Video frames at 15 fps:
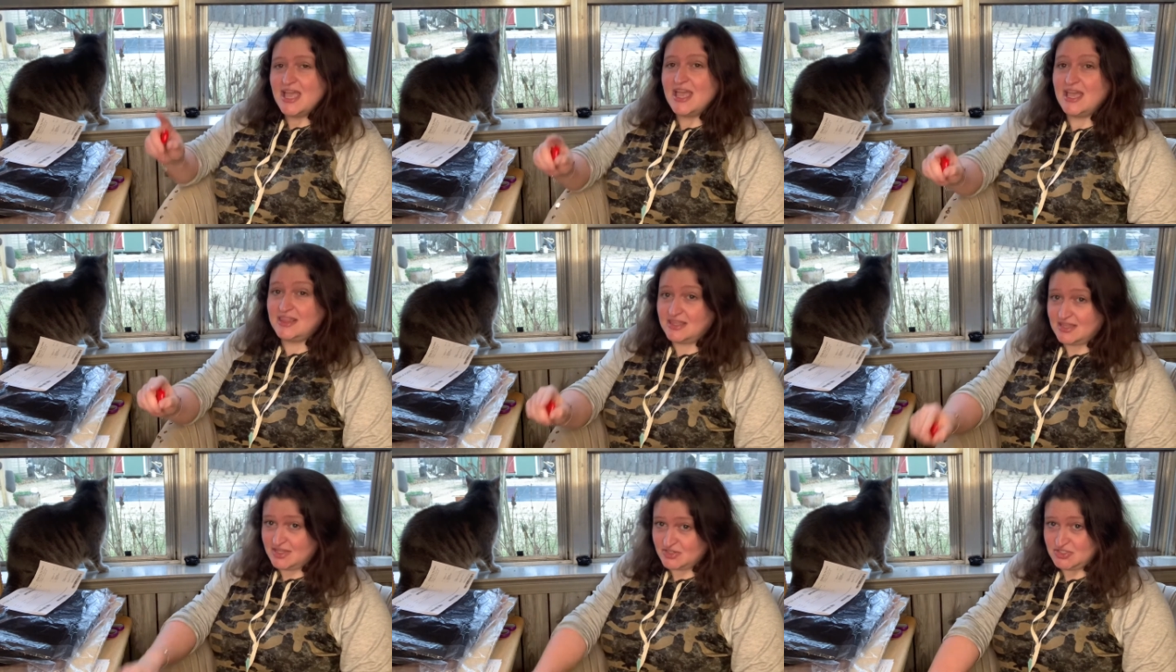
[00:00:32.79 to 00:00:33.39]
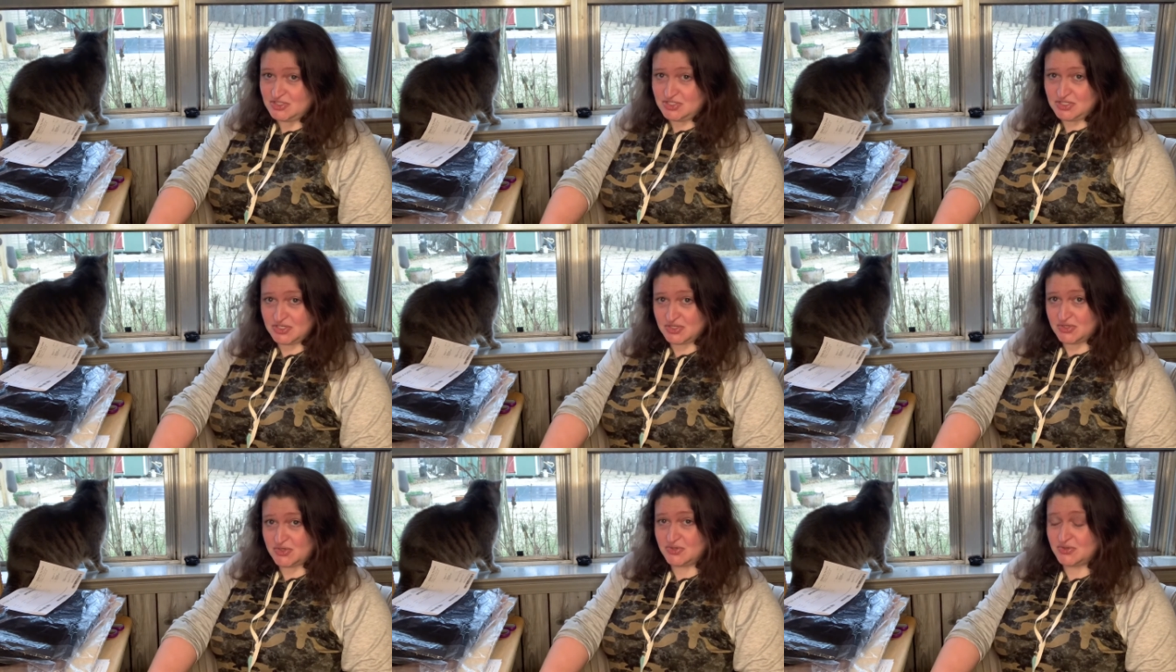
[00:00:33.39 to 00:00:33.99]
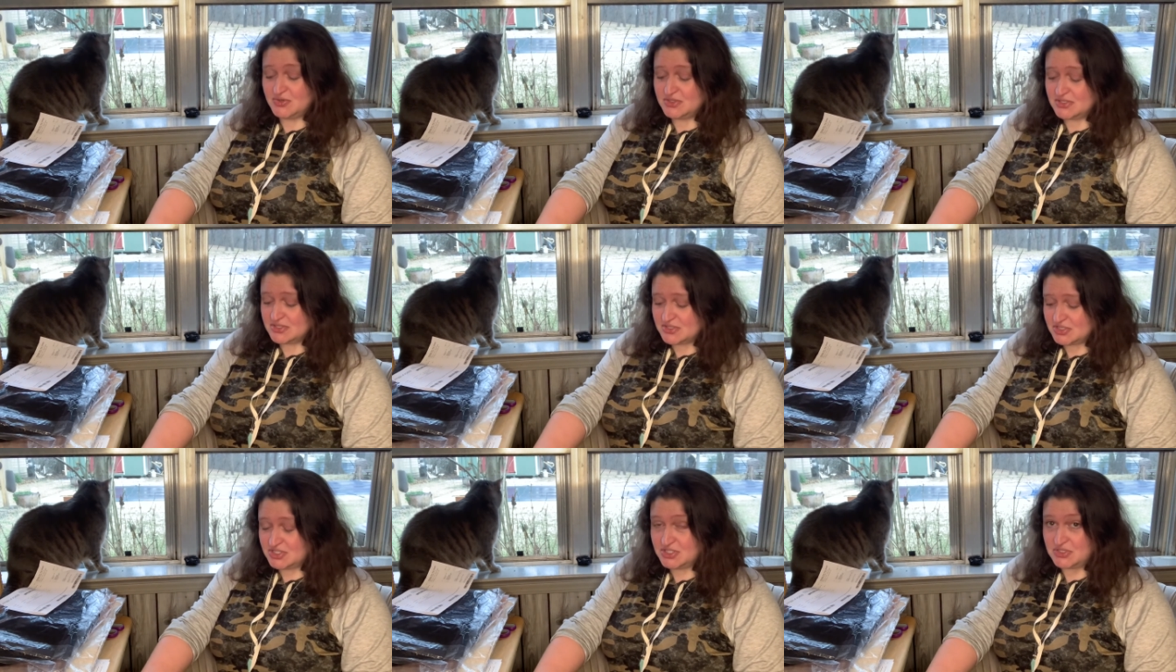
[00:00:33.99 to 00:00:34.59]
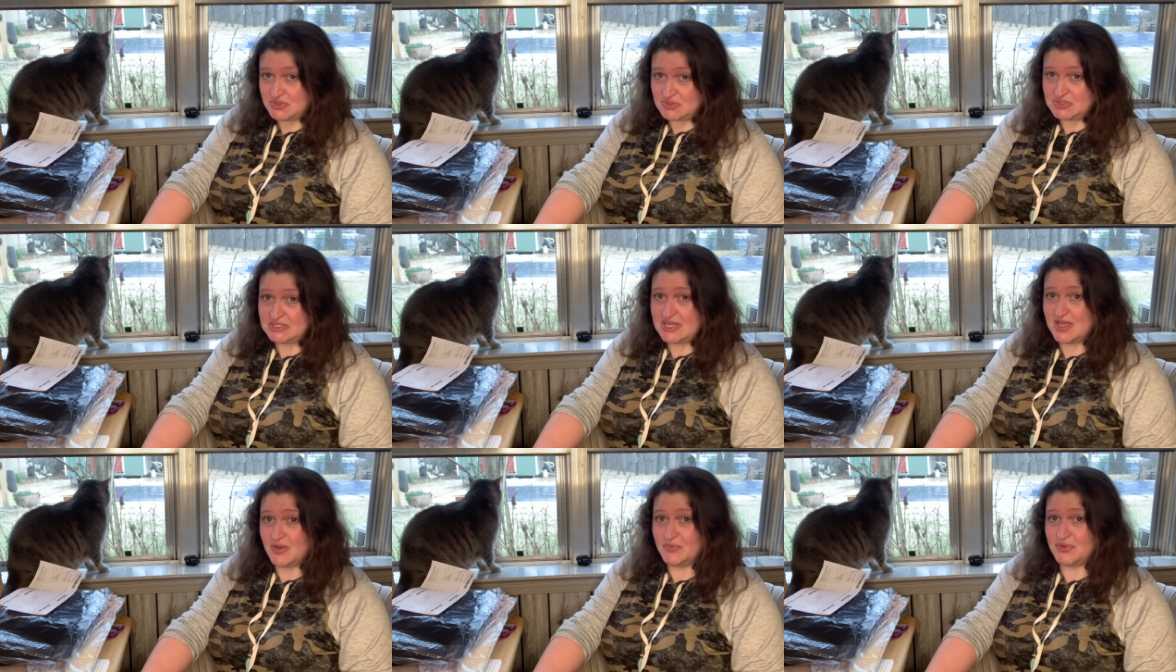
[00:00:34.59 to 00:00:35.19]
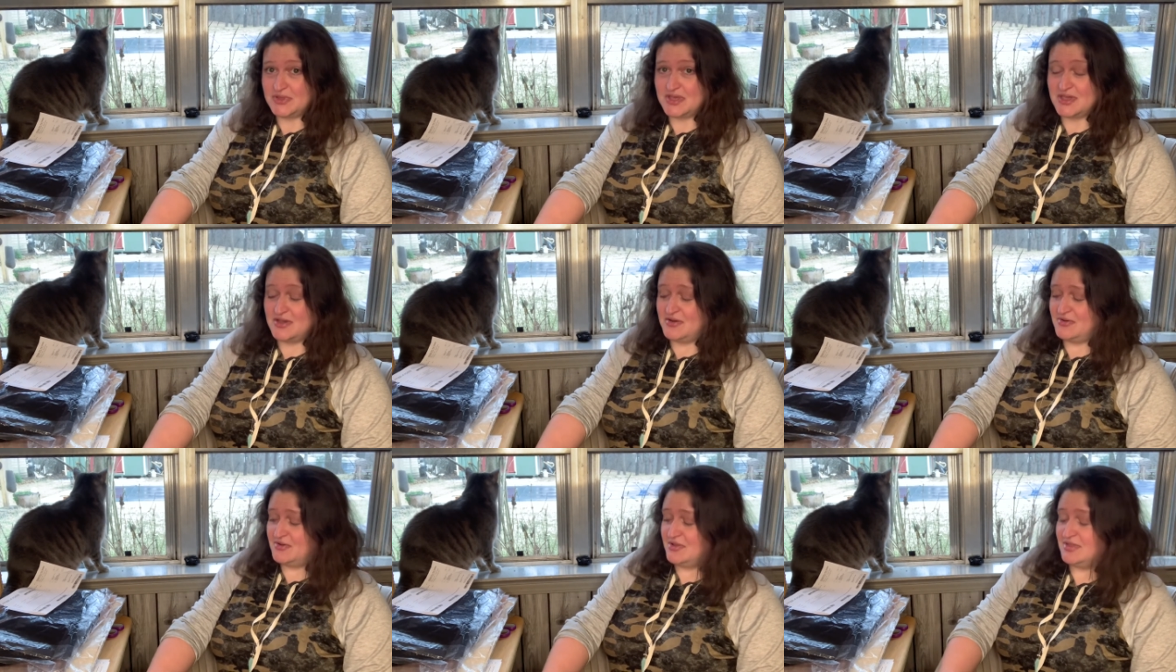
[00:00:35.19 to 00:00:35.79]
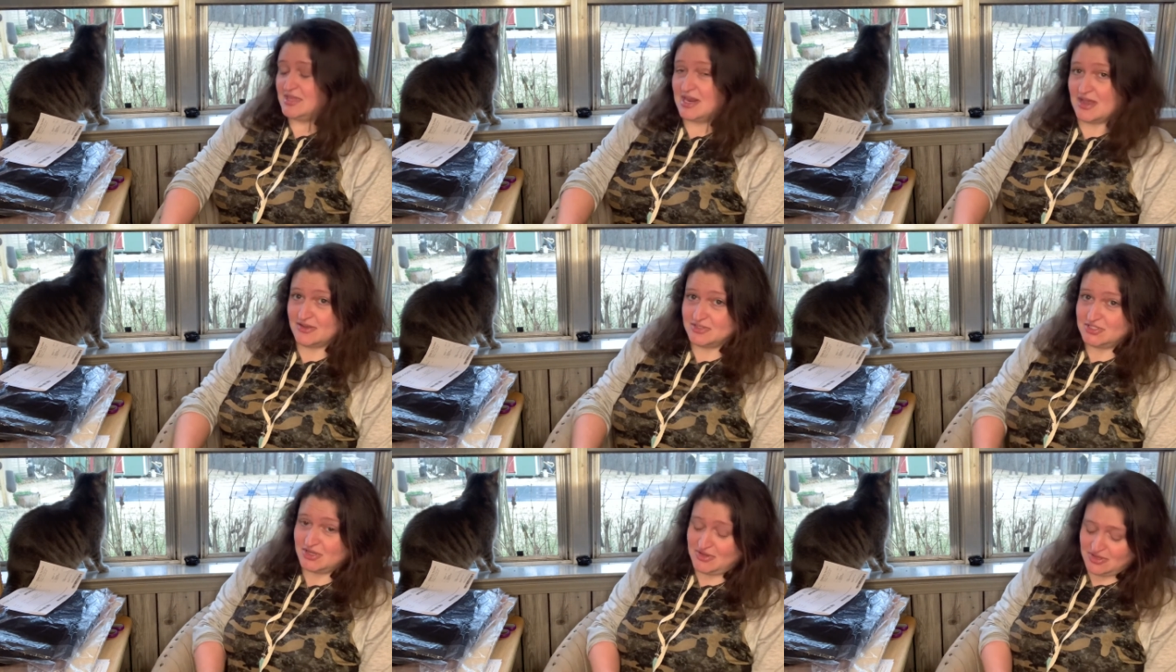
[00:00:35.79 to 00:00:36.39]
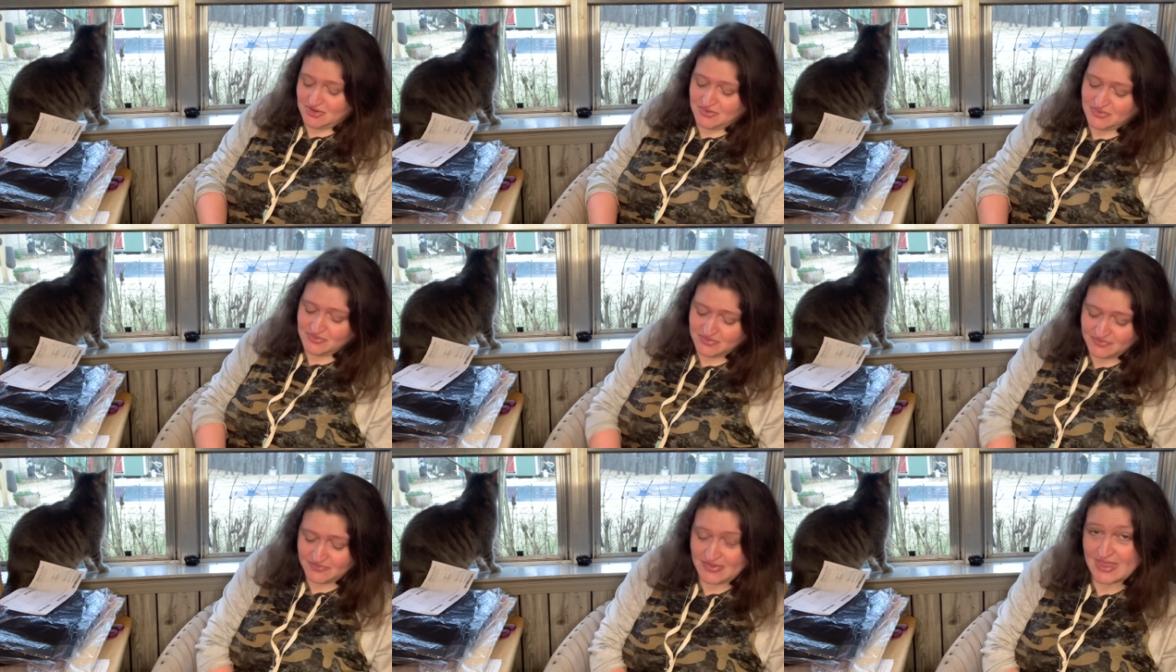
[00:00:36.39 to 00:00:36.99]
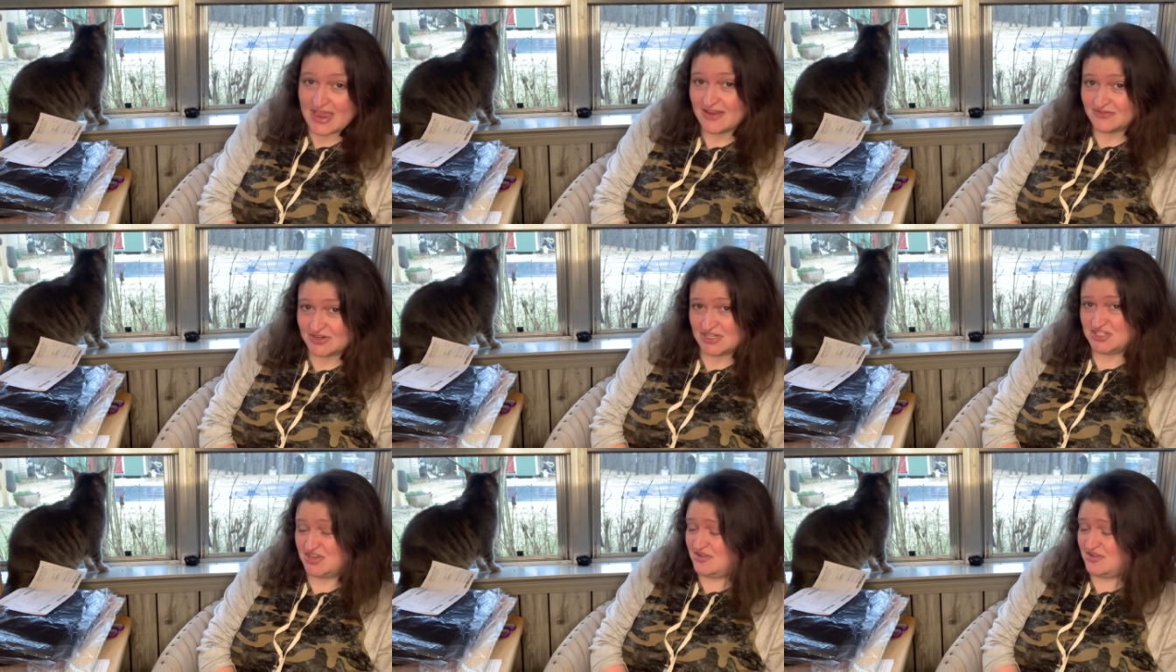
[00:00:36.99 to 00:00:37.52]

and then there's two shoes down below that I'll show you after I show you